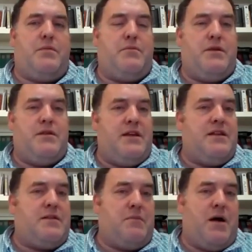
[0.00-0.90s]
But we see
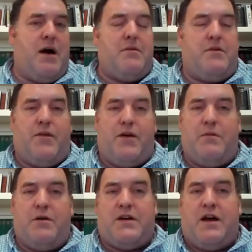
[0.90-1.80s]
that the mob is very
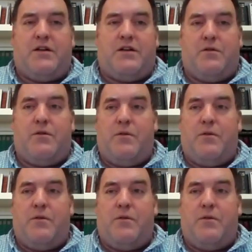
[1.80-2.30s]
much out of control.